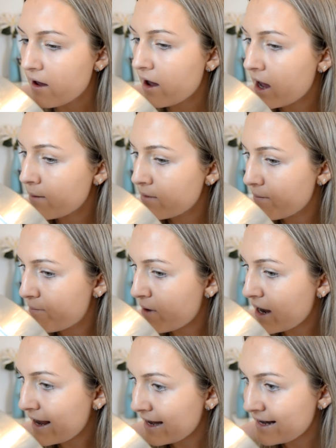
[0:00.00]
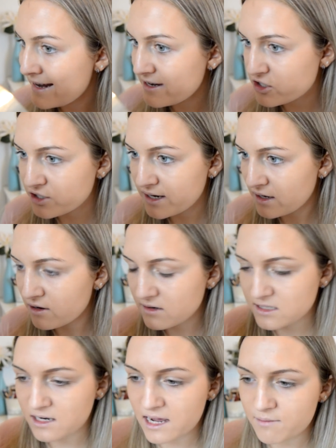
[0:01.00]
But it literally
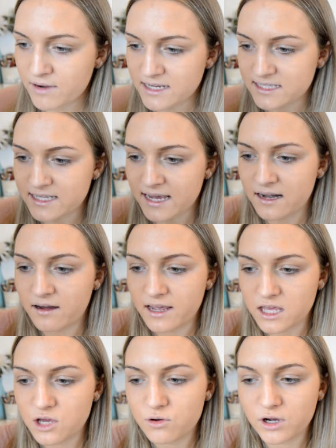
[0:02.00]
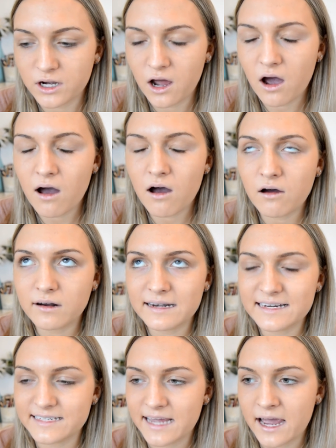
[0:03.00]
looks like my skin. Like, you can
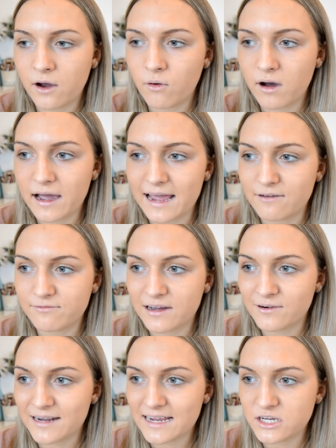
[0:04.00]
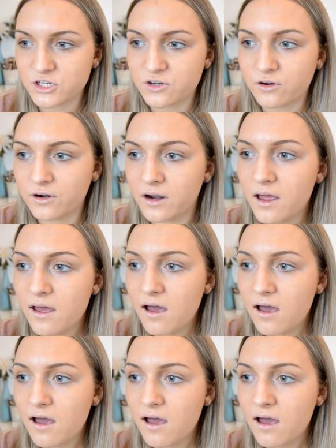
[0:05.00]
hardly tell I have foundation on.